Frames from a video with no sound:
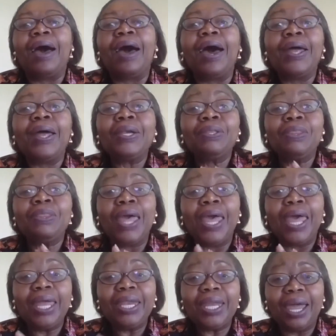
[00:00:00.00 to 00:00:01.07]
And
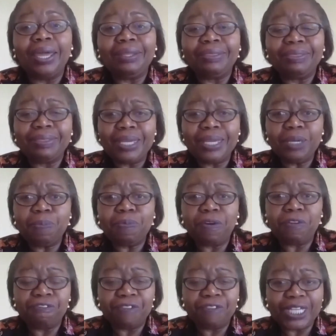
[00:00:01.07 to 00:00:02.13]
then I think
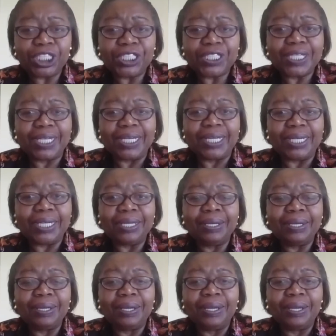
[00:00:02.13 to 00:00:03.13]
professionally,